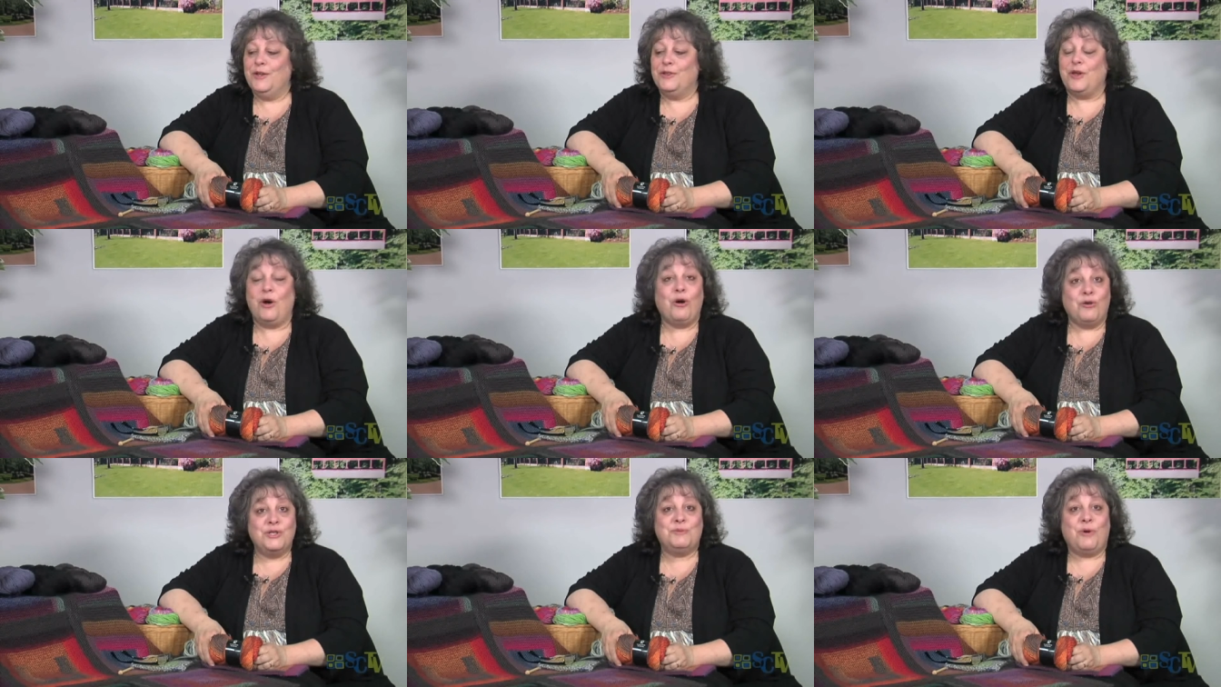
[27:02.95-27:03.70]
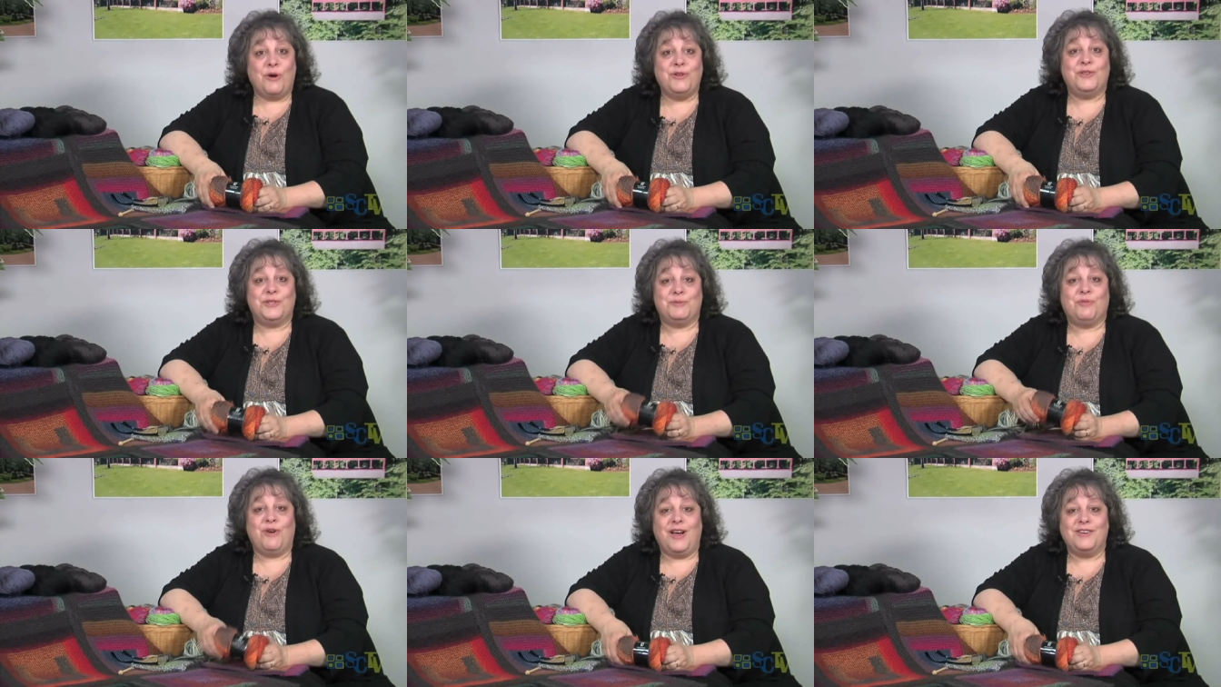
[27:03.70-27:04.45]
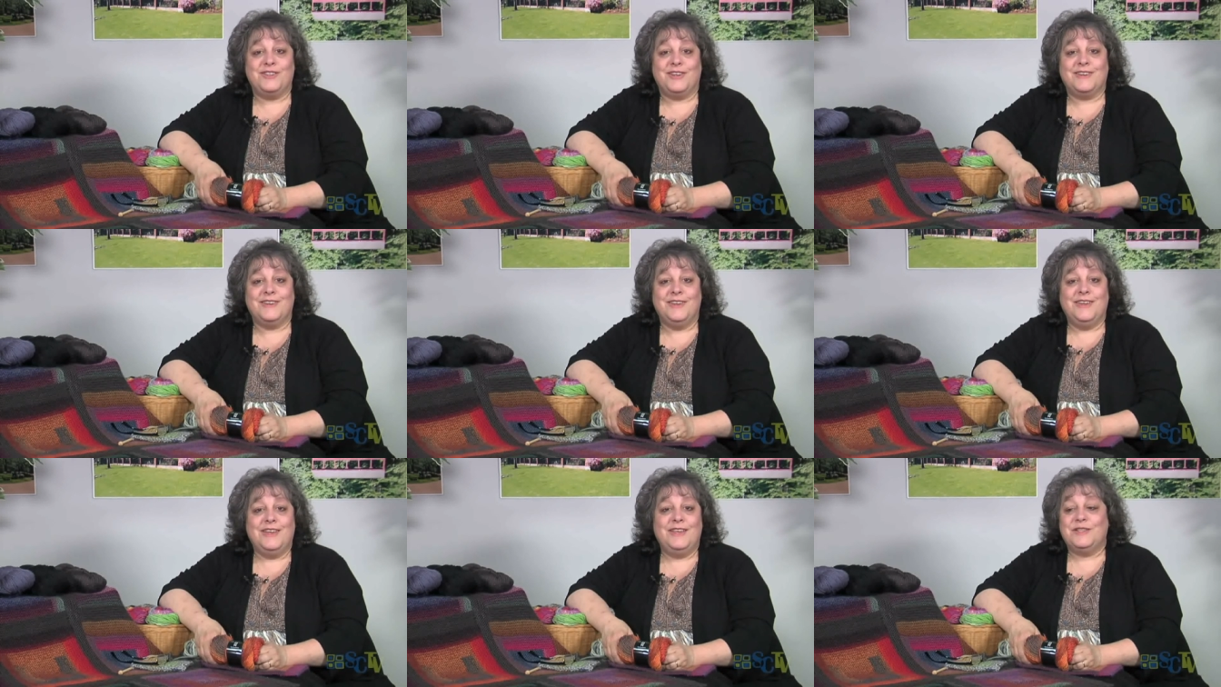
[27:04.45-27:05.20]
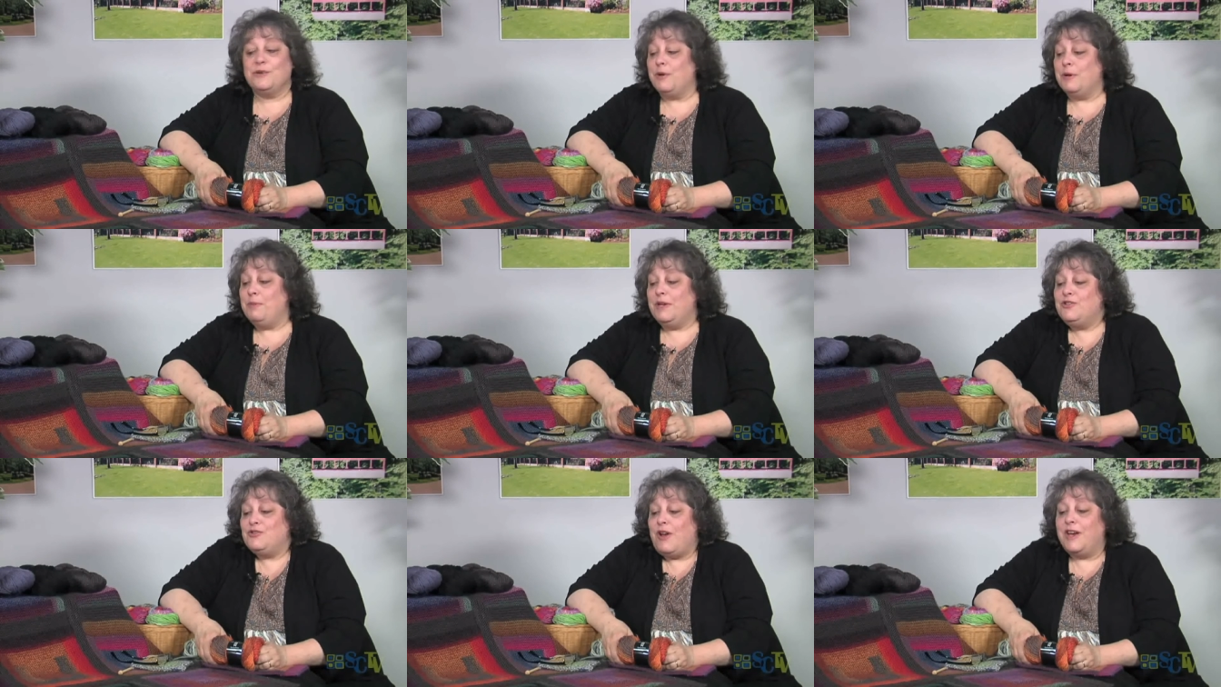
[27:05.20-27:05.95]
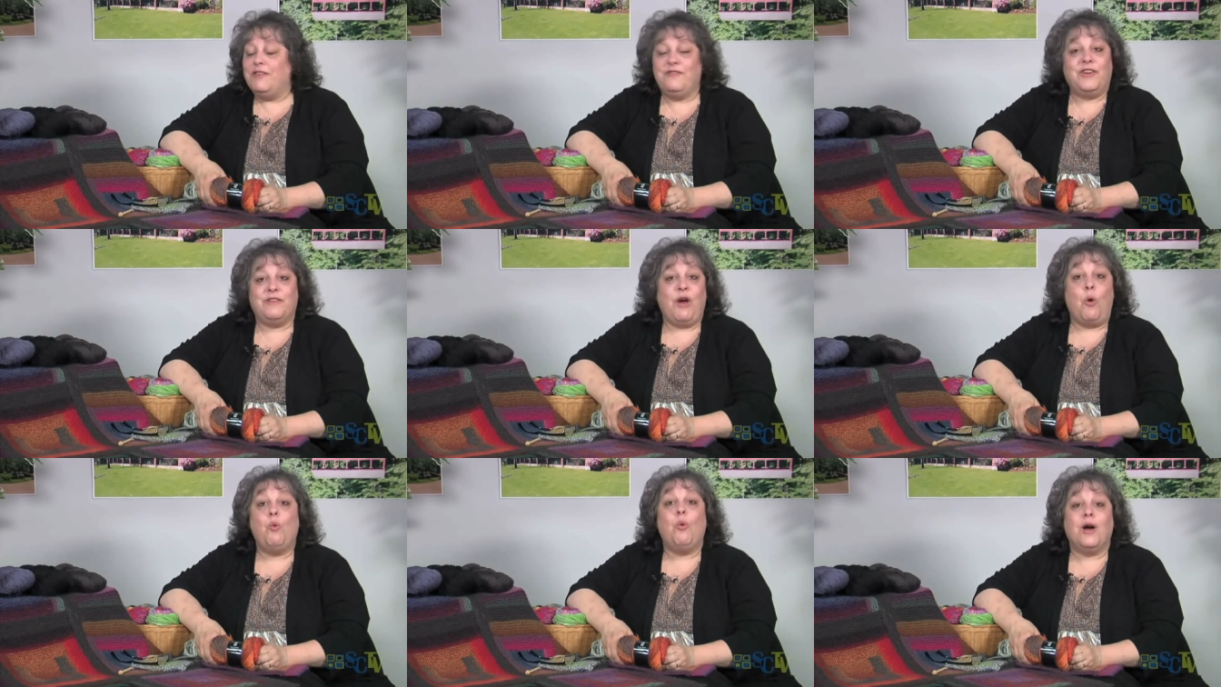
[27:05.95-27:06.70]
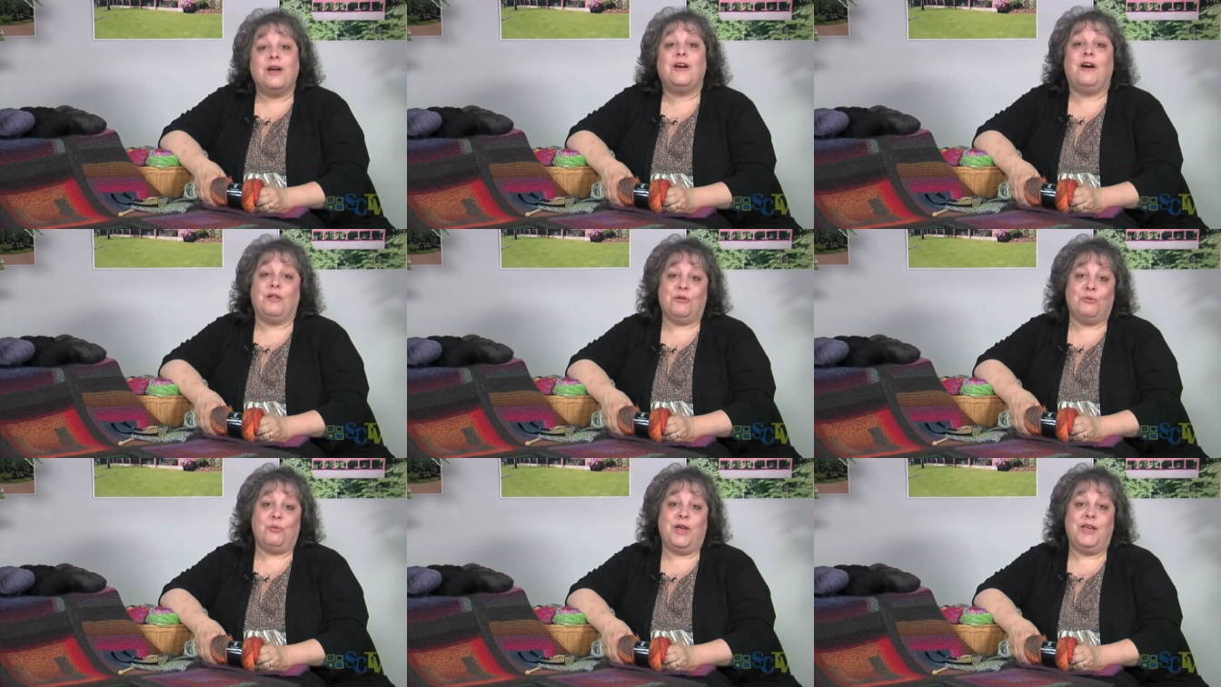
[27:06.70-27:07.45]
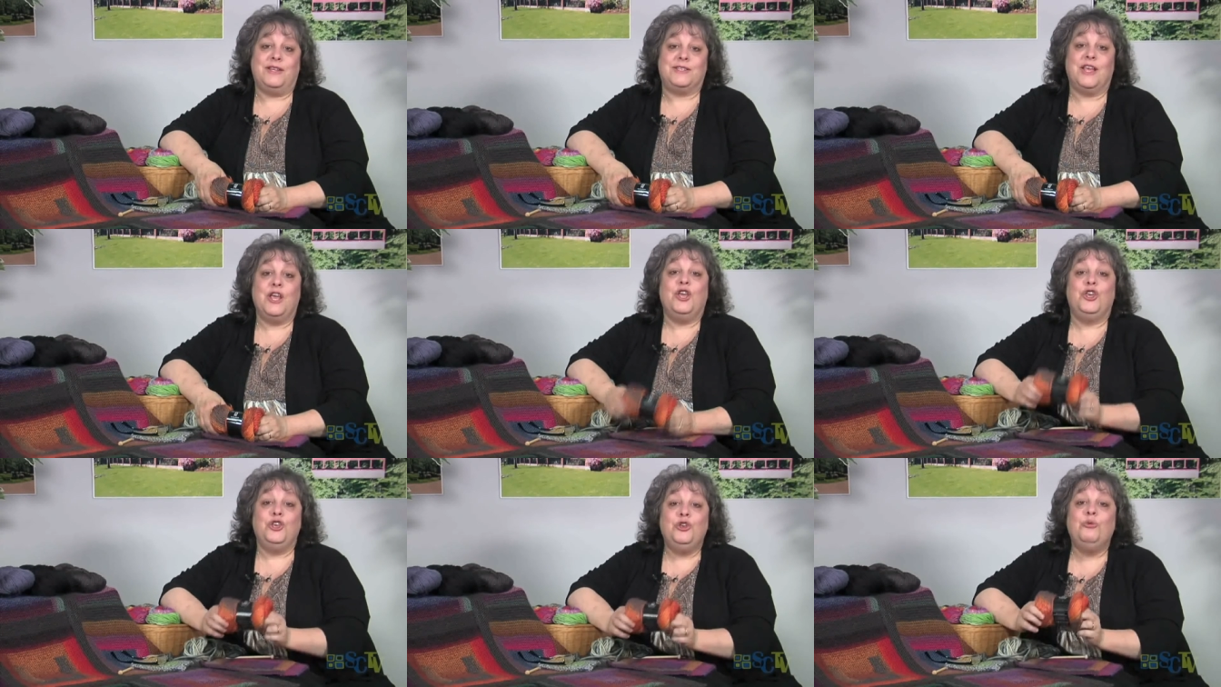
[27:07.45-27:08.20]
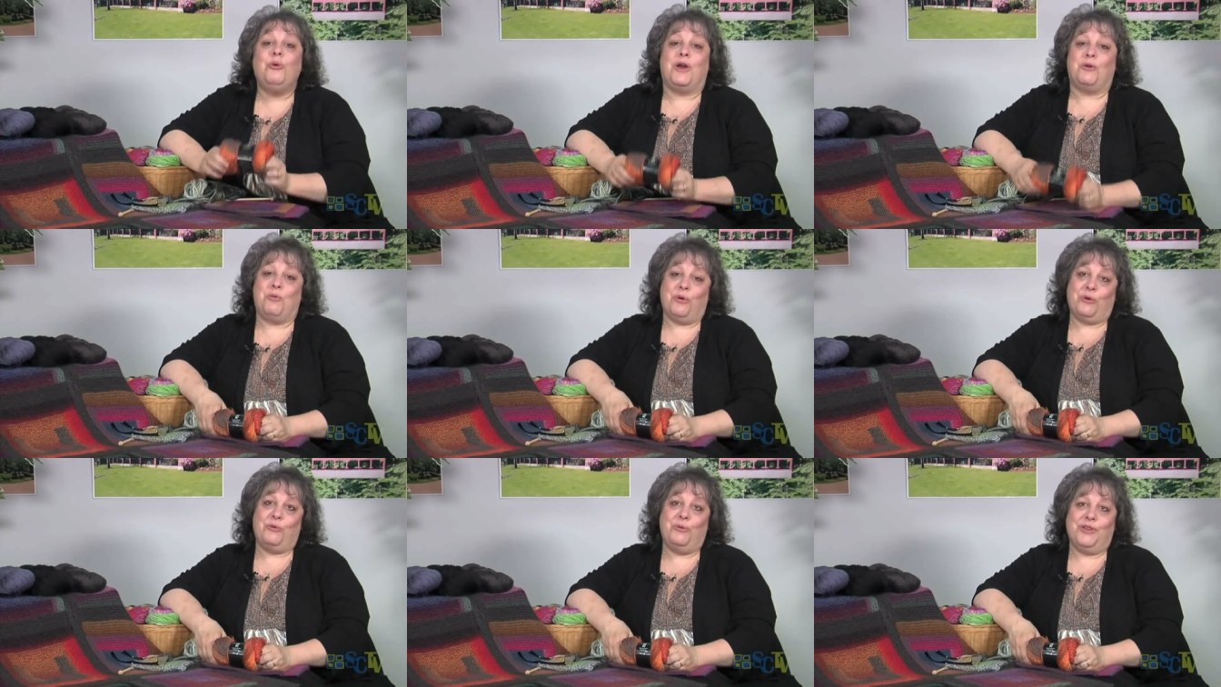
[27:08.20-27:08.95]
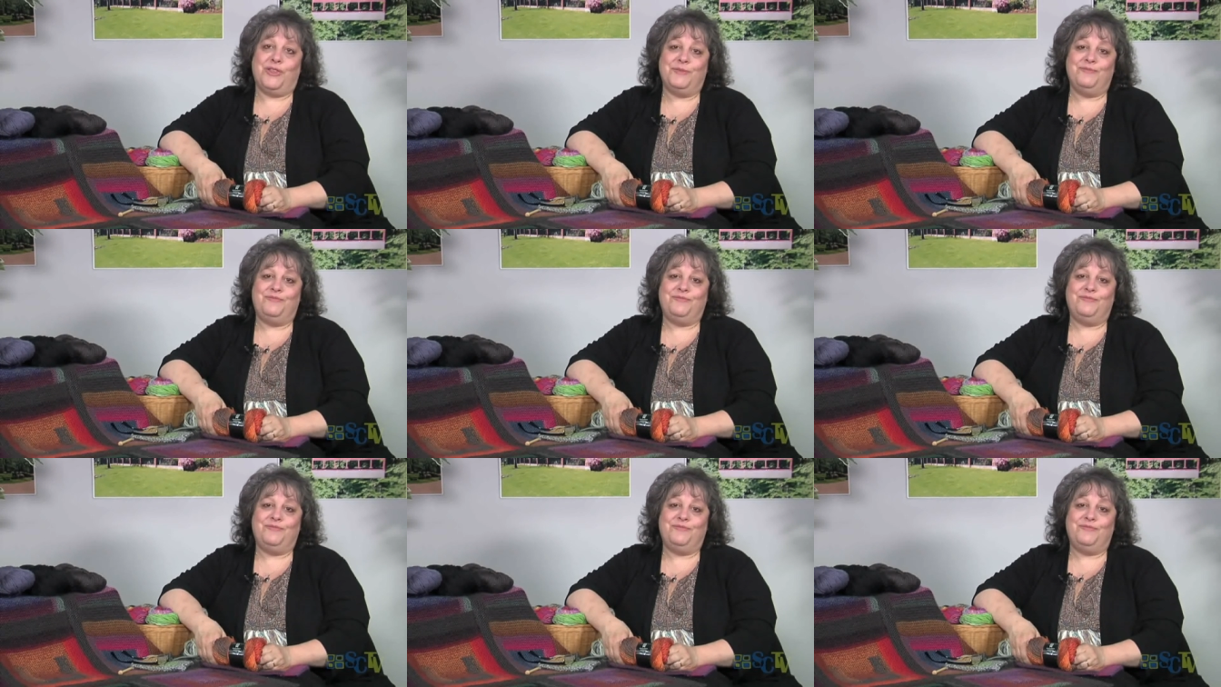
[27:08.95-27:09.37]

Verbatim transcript: The hardest part of this project is going to be trying to figure out what colorways you want to work with.